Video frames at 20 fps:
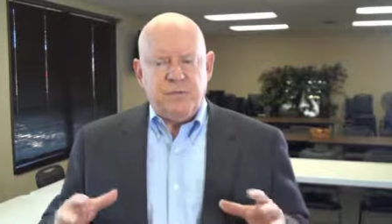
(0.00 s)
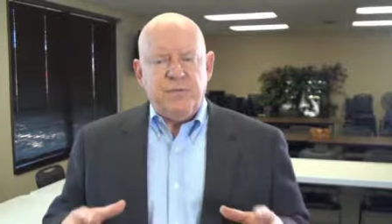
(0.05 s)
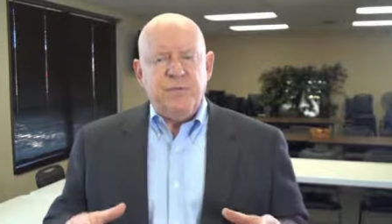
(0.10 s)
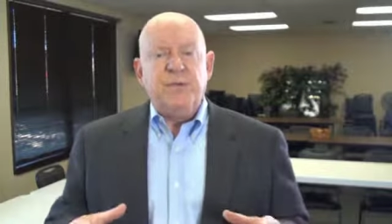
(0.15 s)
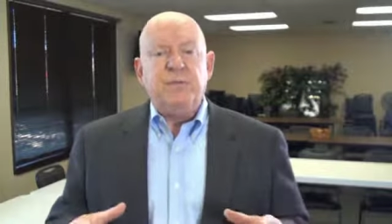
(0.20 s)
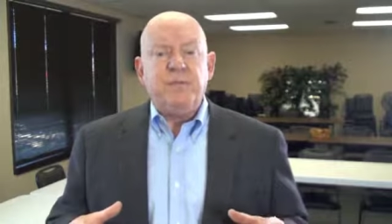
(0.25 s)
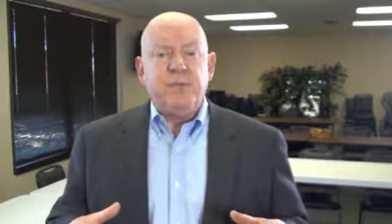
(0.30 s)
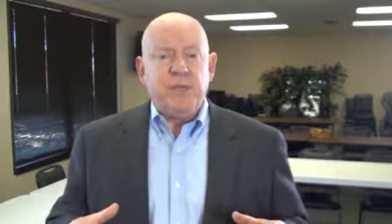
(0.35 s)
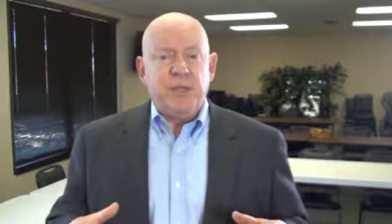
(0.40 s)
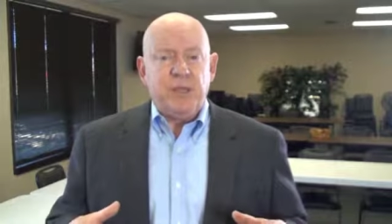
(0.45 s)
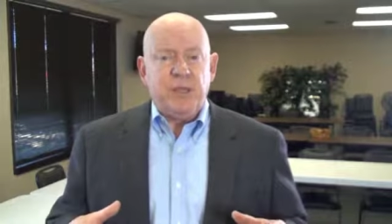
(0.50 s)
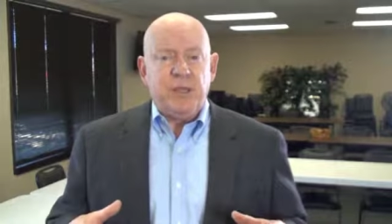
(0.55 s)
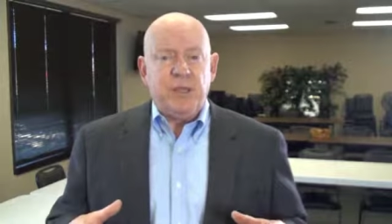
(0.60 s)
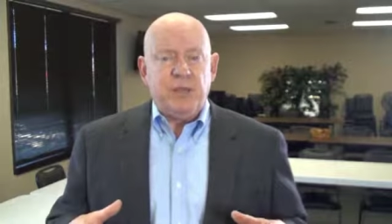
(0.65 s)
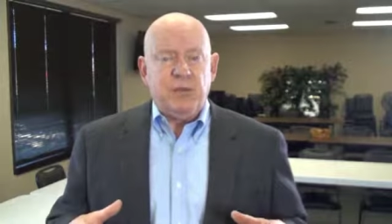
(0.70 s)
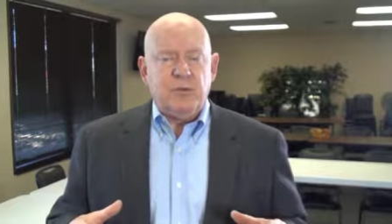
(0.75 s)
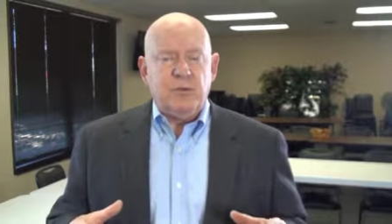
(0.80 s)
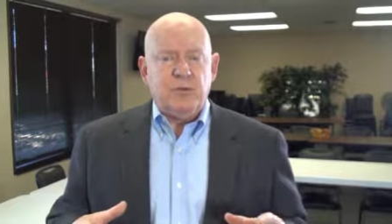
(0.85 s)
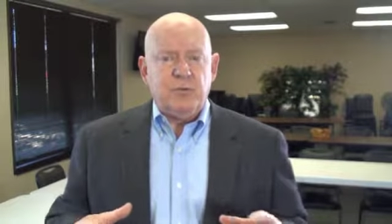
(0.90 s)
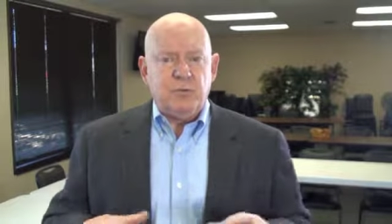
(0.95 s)
fifty
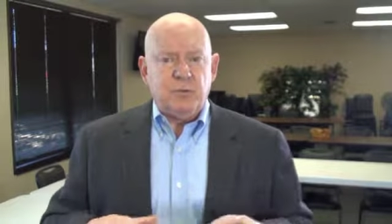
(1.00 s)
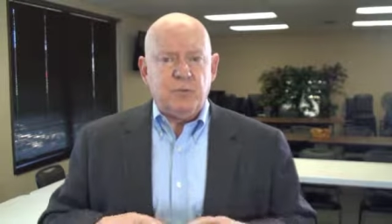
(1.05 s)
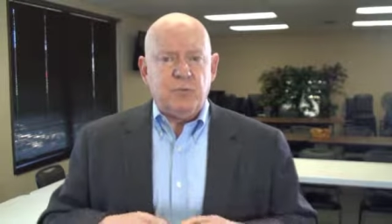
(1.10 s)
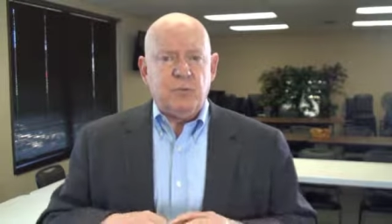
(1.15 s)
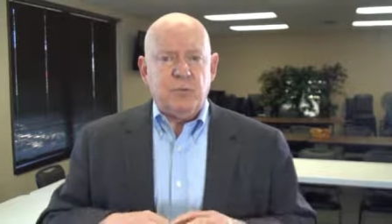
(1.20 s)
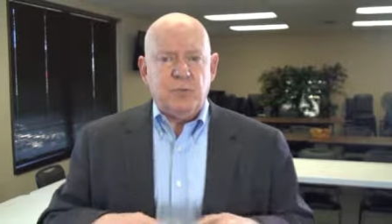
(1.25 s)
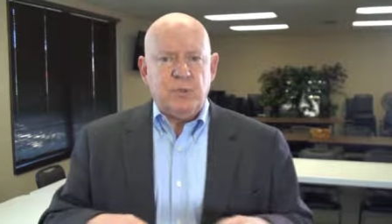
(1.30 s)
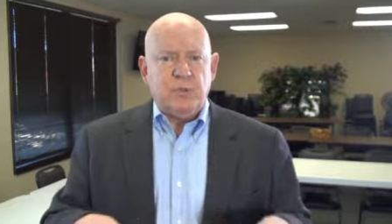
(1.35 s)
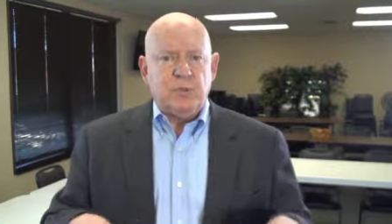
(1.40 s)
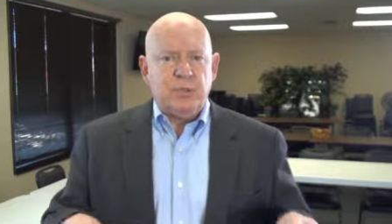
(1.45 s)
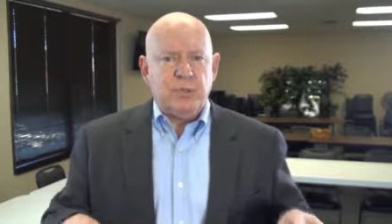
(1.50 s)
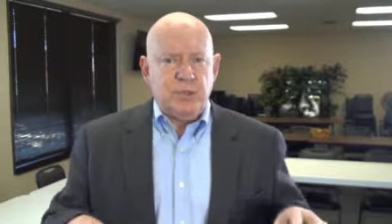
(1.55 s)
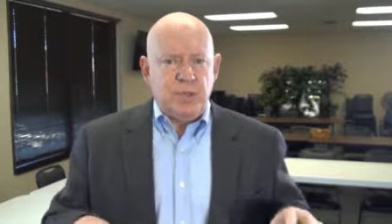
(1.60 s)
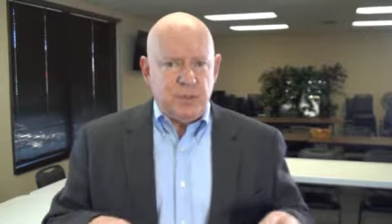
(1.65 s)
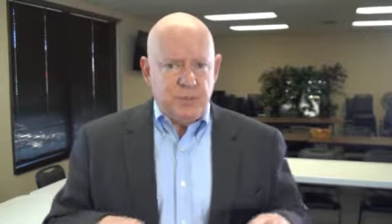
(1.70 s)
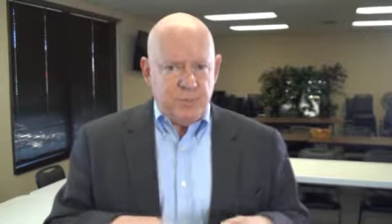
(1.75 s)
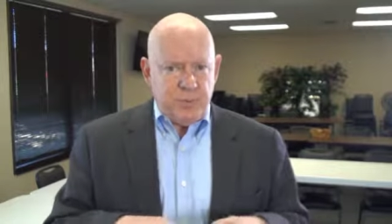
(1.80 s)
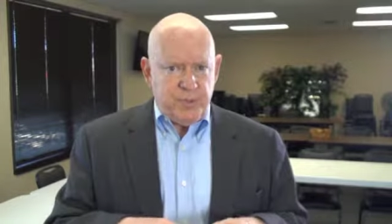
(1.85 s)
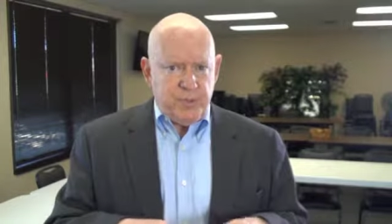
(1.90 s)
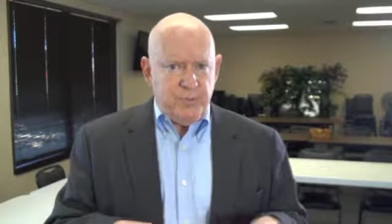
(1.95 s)
accounts were to real
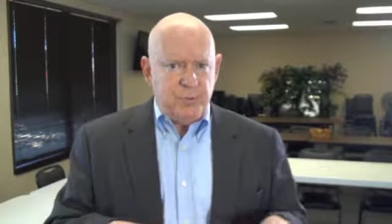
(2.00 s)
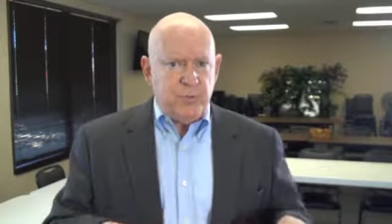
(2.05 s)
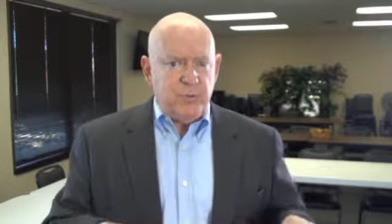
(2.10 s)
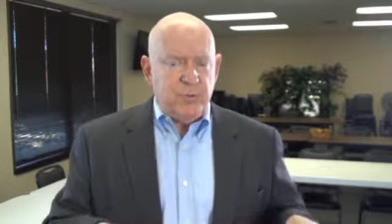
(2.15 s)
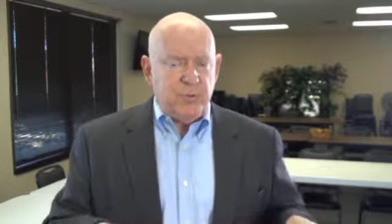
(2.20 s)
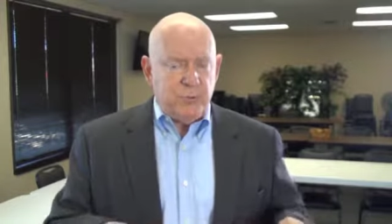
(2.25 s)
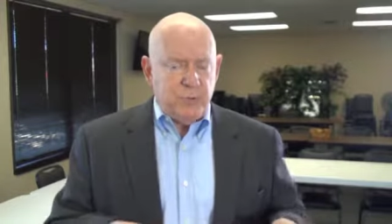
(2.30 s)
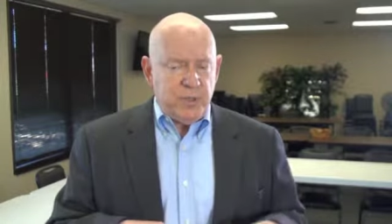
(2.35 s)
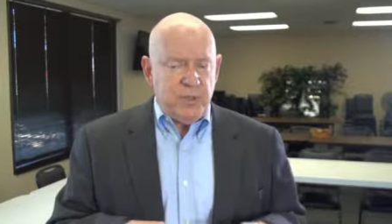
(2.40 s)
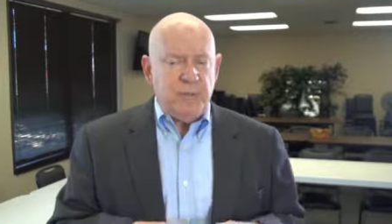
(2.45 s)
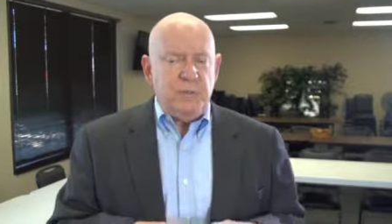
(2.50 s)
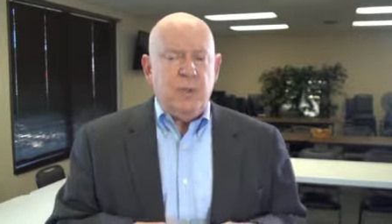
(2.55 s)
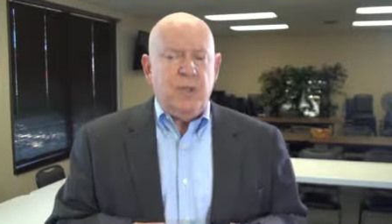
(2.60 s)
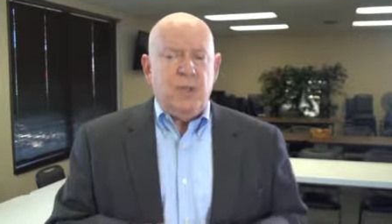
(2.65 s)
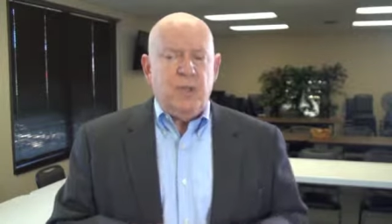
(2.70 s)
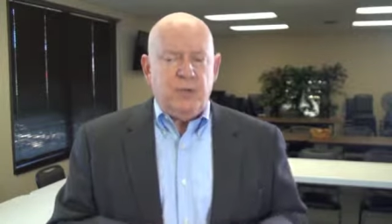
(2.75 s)
estate people that we